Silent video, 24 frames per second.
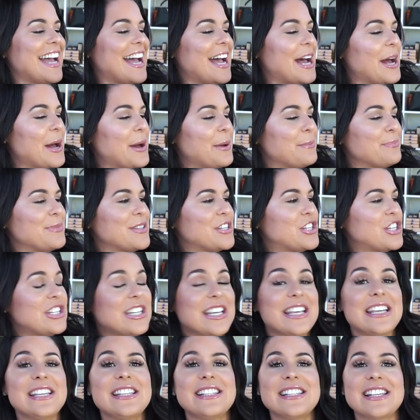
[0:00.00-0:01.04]
Um,
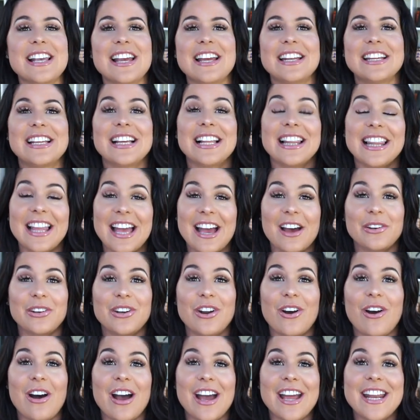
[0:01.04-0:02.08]
she said
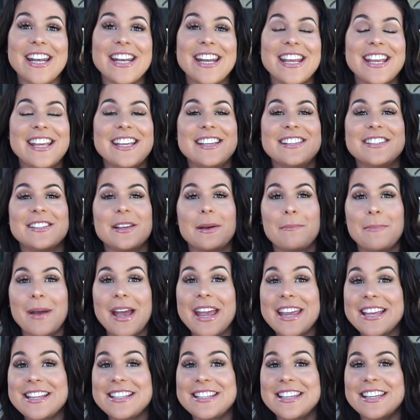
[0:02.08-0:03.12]
Cloud9 is
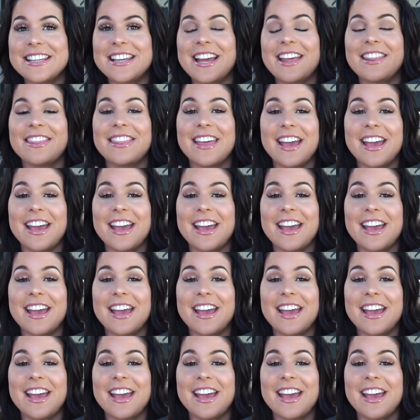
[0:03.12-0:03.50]
amazing.